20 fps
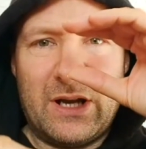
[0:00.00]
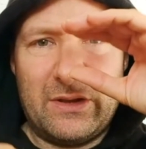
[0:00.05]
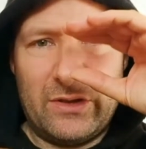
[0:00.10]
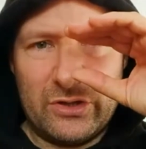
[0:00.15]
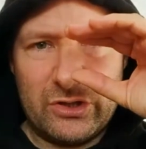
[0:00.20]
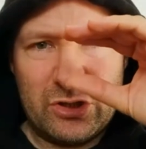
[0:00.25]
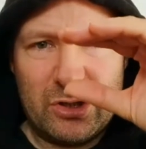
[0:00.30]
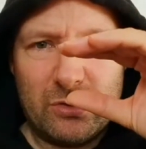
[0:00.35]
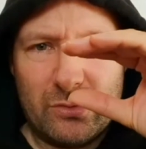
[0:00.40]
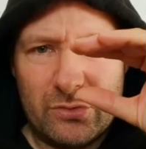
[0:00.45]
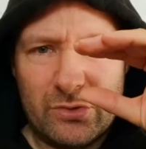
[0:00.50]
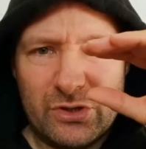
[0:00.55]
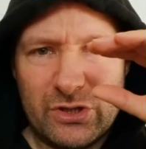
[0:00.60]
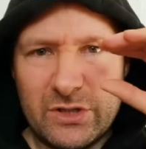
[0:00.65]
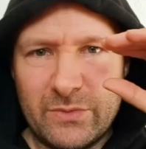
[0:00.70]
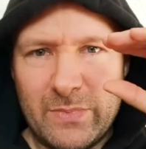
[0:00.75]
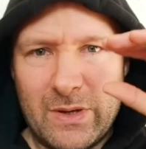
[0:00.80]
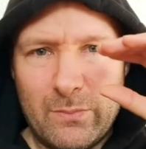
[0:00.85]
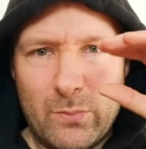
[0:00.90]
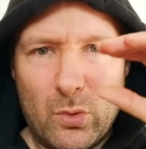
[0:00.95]
and the children
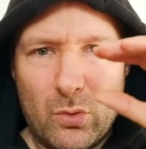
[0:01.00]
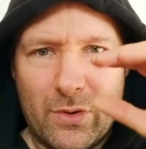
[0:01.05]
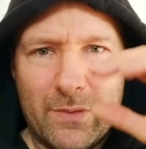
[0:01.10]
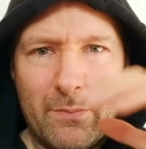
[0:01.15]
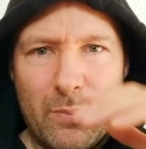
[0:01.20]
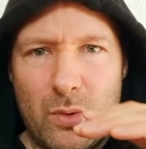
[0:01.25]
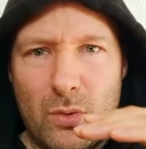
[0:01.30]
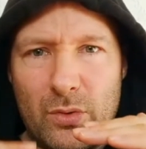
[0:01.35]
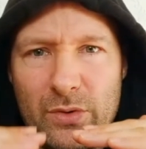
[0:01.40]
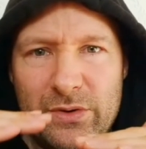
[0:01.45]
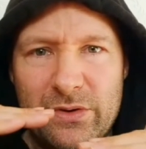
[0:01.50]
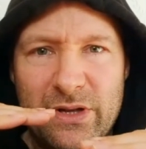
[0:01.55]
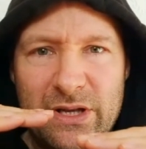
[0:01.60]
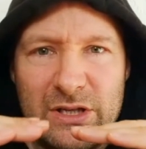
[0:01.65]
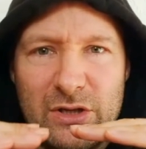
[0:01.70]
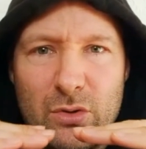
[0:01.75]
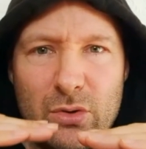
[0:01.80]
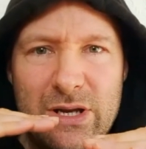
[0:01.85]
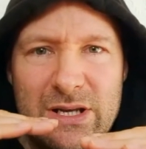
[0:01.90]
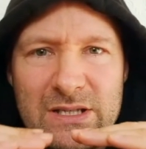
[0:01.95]
should be more important than
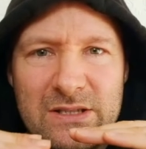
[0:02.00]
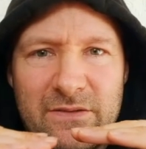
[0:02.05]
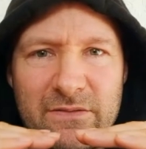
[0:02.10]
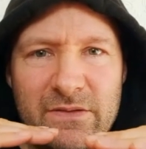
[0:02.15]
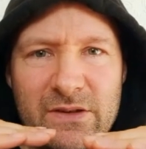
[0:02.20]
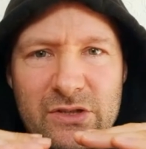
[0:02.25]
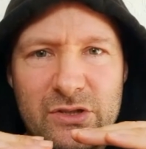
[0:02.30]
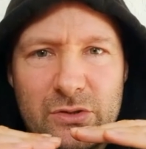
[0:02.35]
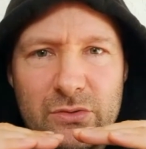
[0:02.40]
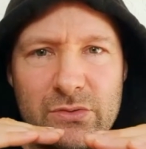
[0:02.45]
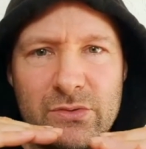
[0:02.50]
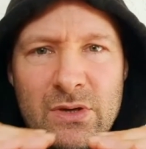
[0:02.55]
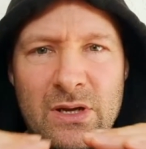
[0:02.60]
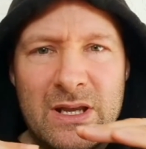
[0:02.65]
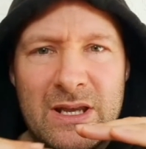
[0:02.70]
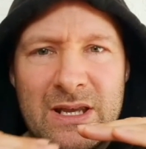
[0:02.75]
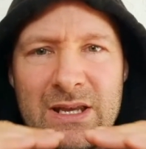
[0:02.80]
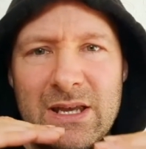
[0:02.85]
your individual